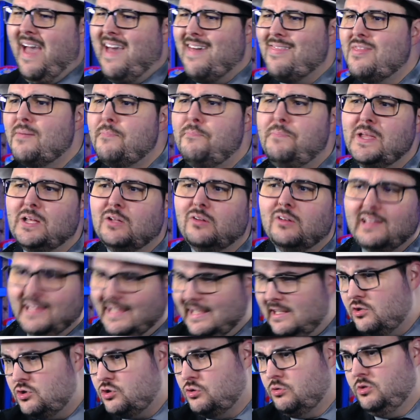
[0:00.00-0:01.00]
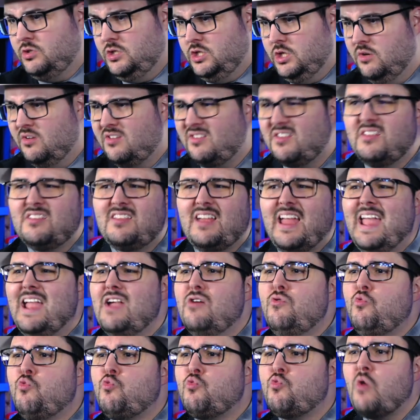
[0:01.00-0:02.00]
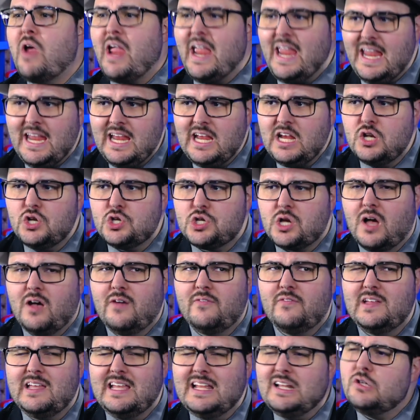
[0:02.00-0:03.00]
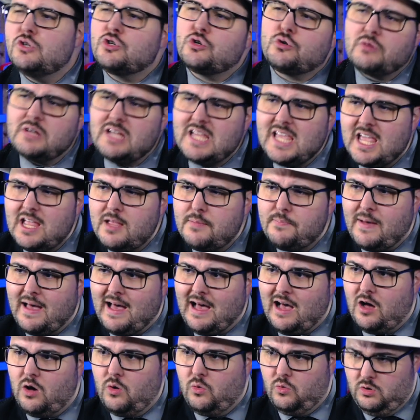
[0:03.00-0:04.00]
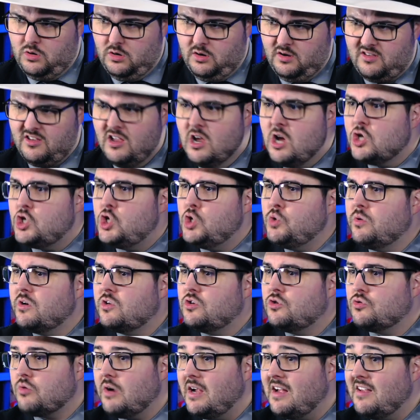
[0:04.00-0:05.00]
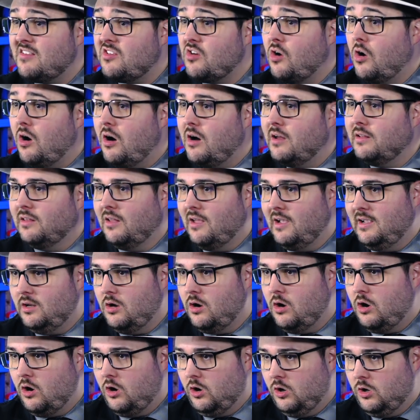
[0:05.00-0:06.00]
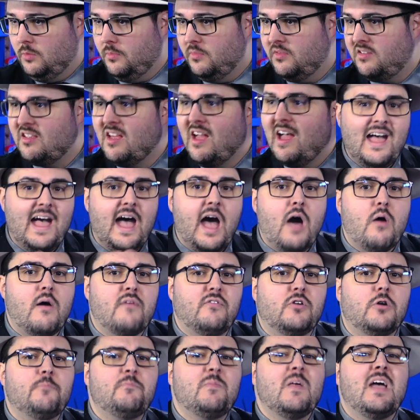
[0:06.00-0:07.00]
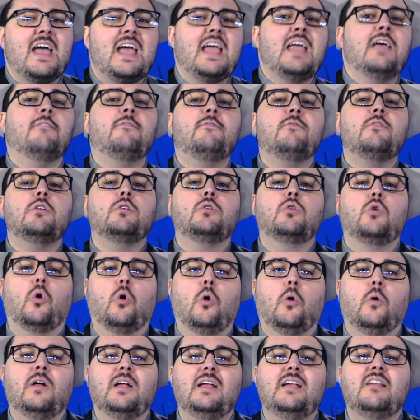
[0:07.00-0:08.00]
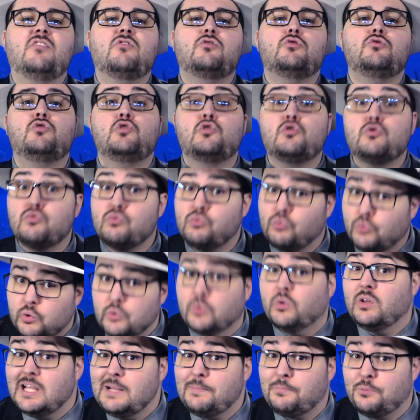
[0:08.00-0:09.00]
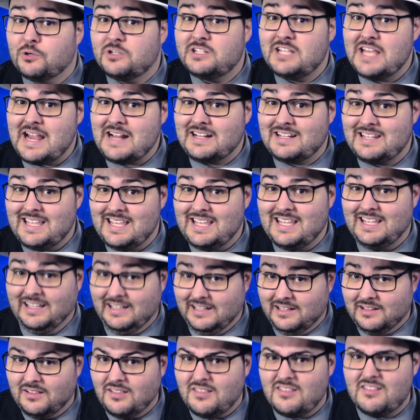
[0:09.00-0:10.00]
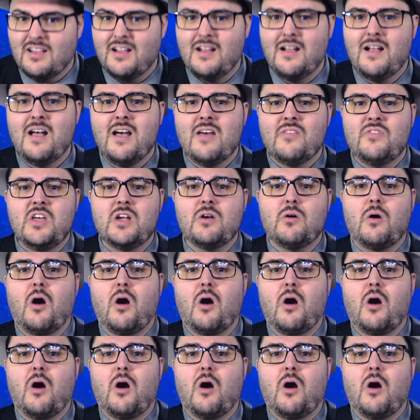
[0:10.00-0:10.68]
The bill introduces a range of intriguing powers to address online harms. However, if the goal is to truly protect kids, there